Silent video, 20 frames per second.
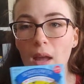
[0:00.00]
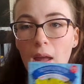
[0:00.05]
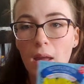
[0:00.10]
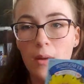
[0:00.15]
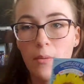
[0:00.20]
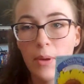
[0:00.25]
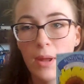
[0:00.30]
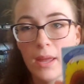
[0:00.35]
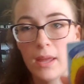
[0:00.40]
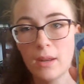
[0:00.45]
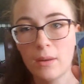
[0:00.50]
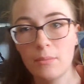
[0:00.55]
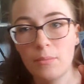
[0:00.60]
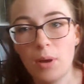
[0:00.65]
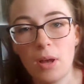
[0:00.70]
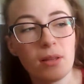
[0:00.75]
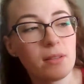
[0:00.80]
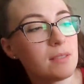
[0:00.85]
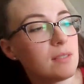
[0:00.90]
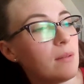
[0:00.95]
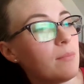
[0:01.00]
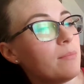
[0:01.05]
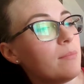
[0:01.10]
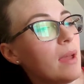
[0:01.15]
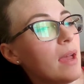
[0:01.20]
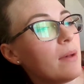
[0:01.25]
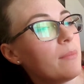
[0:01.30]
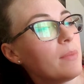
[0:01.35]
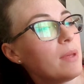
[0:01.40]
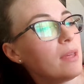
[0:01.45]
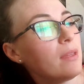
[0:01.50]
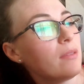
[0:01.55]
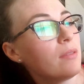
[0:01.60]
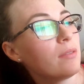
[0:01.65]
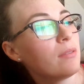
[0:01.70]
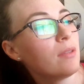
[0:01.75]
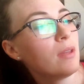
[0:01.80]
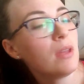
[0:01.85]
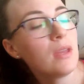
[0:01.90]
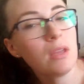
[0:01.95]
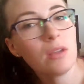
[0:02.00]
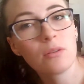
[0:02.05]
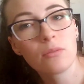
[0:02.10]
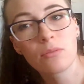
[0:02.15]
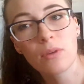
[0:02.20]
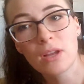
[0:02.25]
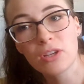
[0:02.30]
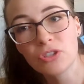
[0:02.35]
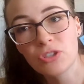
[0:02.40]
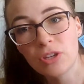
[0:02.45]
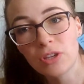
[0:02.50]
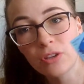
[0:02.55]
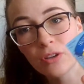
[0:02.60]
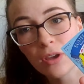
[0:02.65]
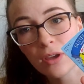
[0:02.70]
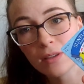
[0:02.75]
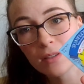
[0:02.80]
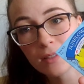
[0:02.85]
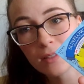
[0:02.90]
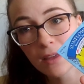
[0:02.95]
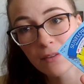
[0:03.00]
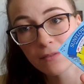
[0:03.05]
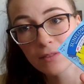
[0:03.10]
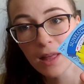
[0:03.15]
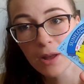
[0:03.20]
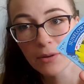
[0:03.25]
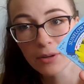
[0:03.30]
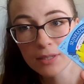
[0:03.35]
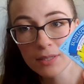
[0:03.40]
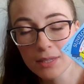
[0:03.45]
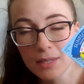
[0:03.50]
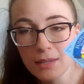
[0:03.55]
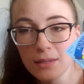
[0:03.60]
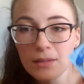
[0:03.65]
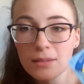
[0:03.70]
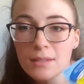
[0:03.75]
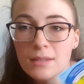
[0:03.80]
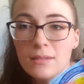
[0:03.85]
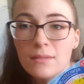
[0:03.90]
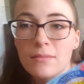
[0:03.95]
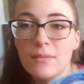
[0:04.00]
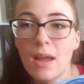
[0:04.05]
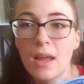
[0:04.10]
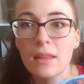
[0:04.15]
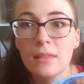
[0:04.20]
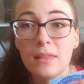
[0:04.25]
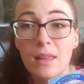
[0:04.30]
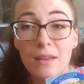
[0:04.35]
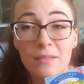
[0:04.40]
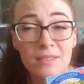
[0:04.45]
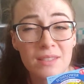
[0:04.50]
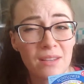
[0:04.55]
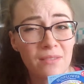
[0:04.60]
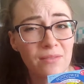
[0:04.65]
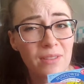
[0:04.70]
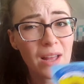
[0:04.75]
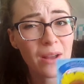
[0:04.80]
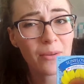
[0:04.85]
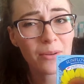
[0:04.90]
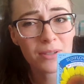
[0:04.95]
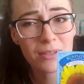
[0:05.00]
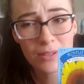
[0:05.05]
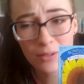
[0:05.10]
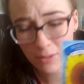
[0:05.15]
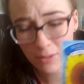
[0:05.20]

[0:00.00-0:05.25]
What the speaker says: went ahead and bought some Mammoth Russian sunflower seeds. I love sunflowers, you